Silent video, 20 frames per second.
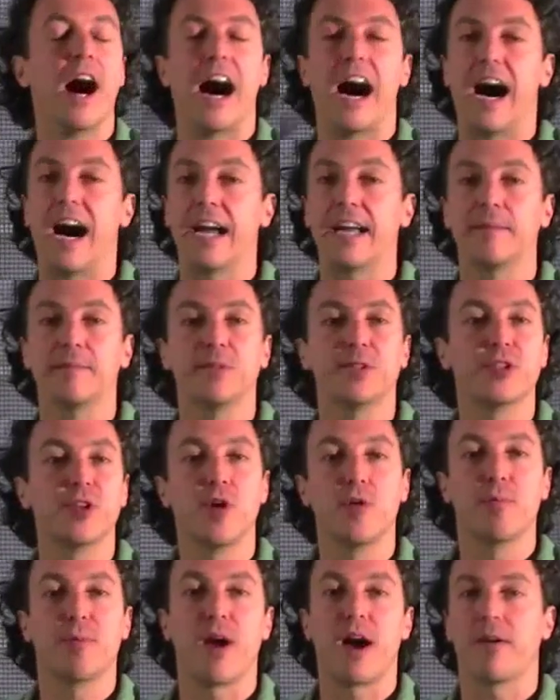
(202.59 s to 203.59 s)
I am
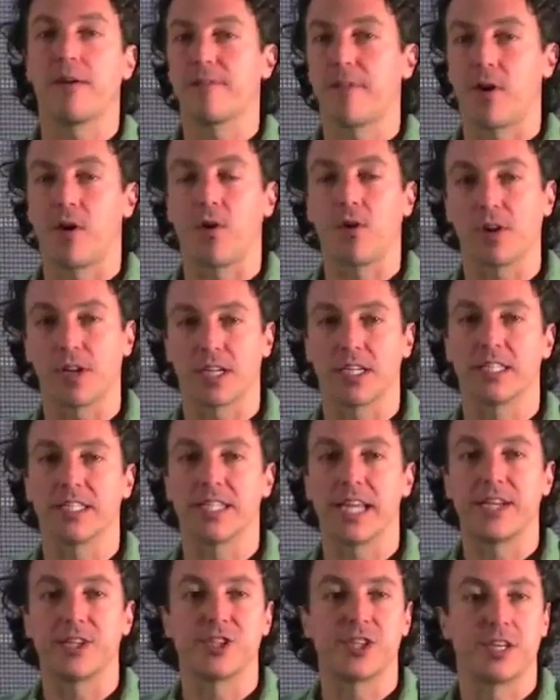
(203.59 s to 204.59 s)
so proud of our
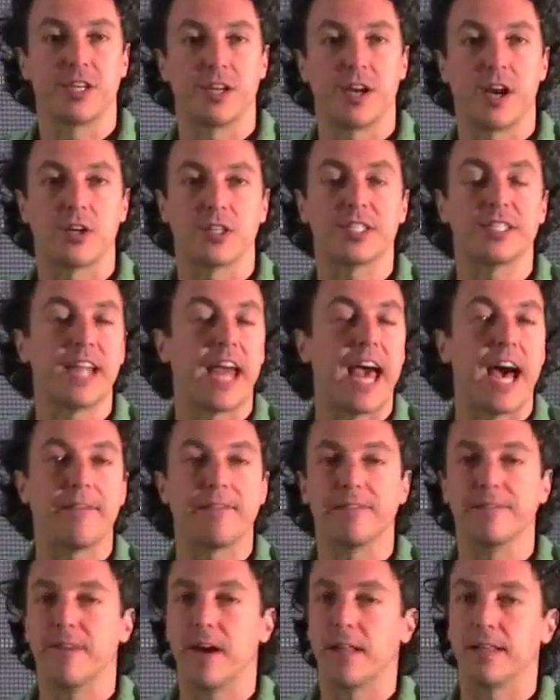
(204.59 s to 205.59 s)
organization and our staff
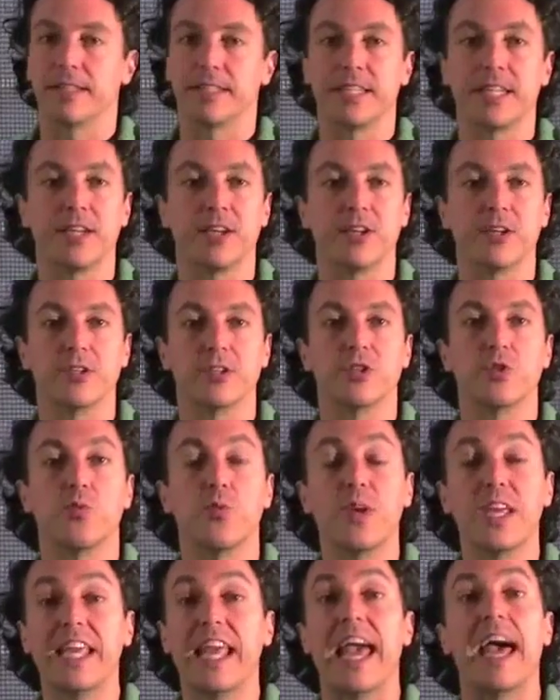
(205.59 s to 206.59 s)
and volunteers.
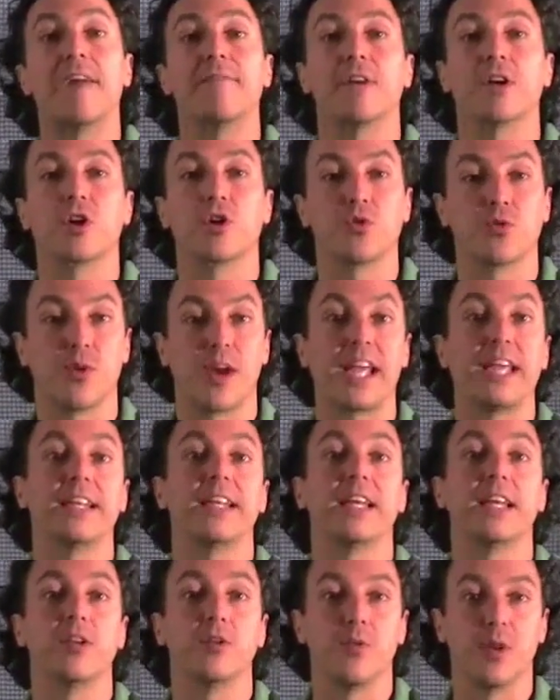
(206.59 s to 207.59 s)
We have a great
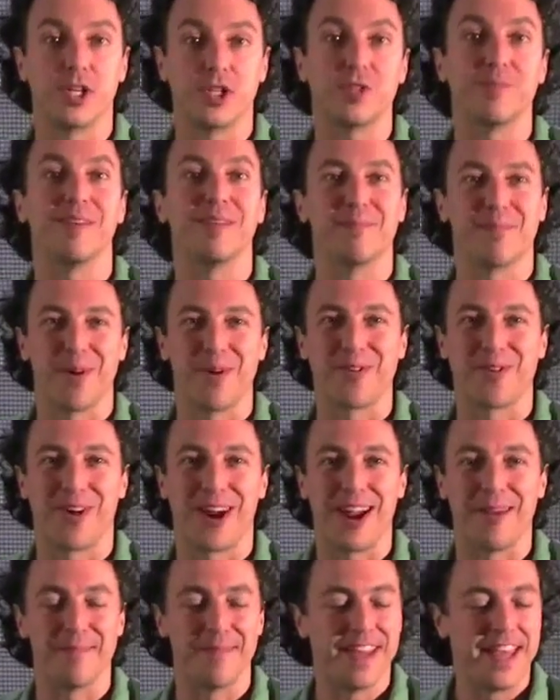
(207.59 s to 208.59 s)
enrichment
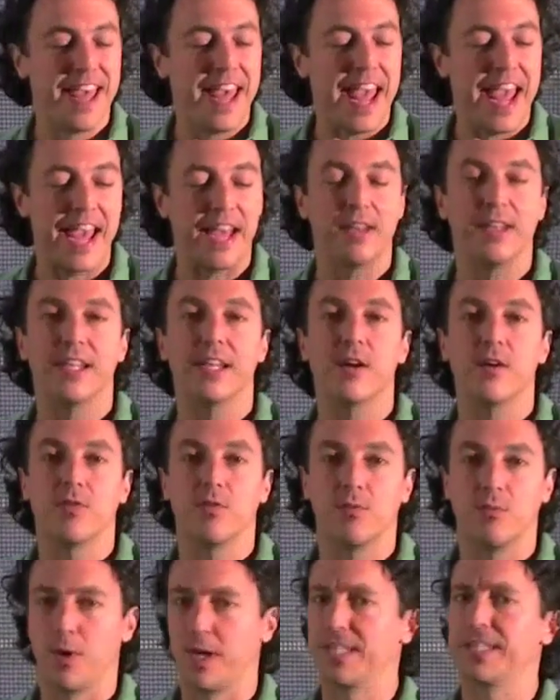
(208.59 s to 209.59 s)
program. And
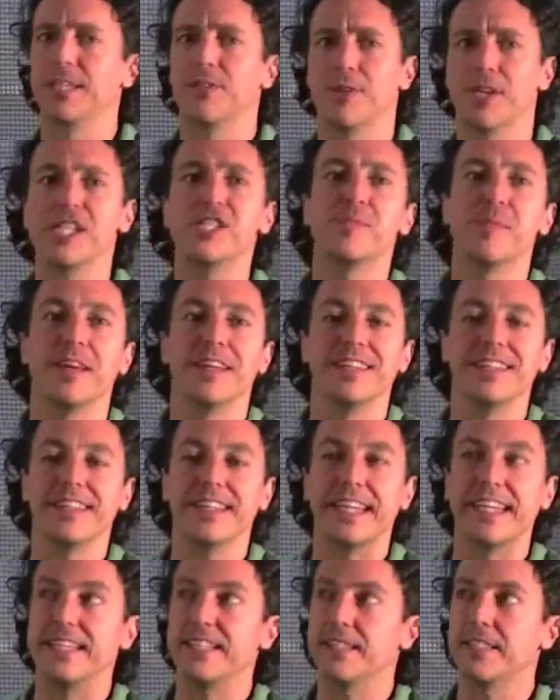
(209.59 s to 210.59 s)
what is enrichment?
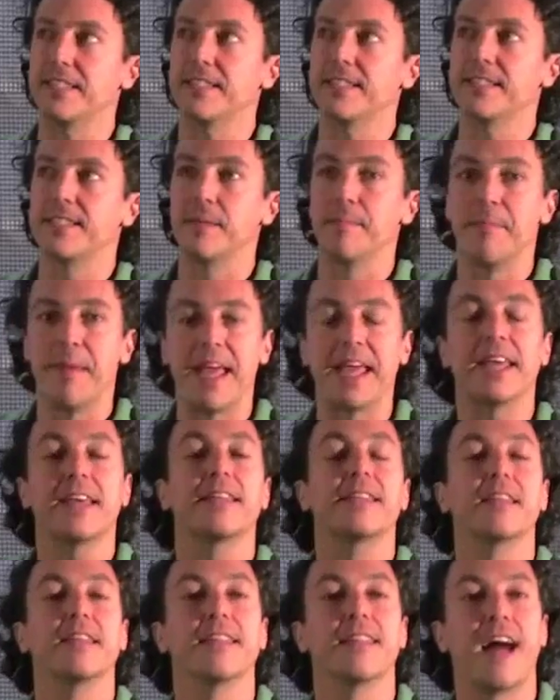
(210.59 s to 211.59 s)
It's to
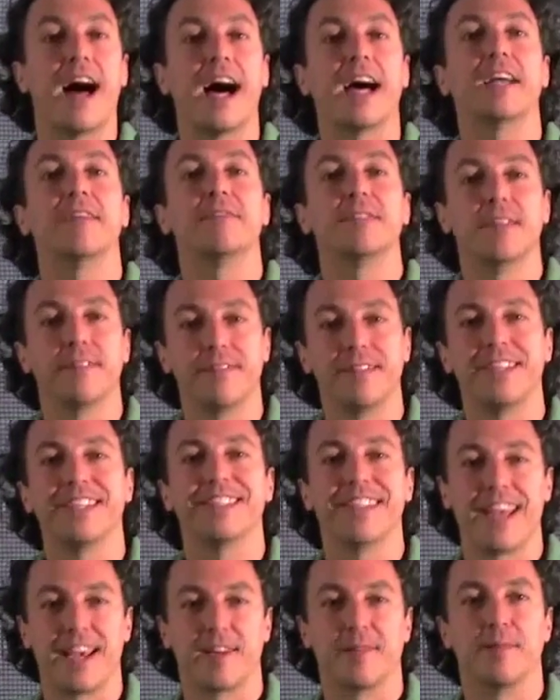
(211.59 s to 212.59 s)
make the lives of
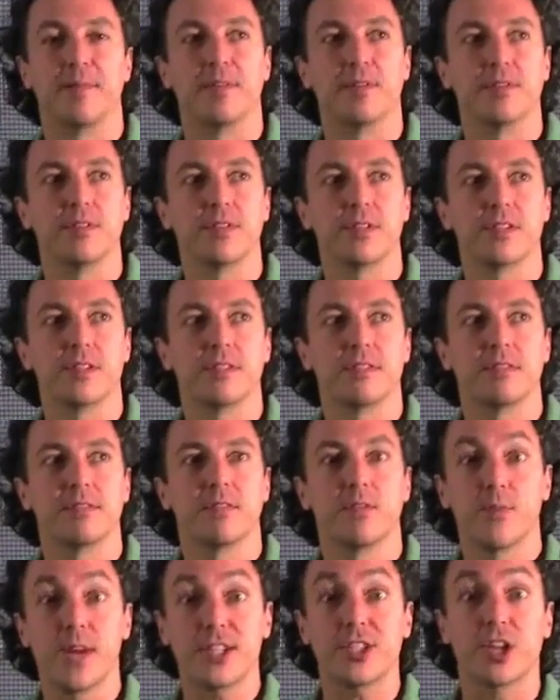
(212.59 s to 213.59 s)
these animals
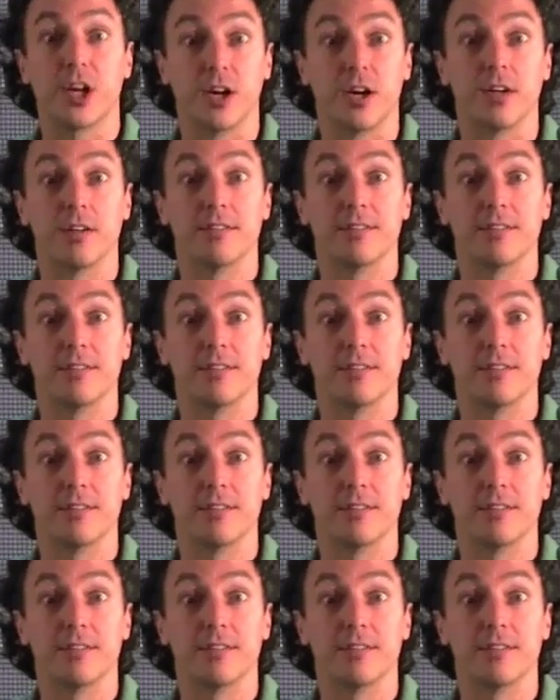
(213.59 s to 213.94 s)
richer.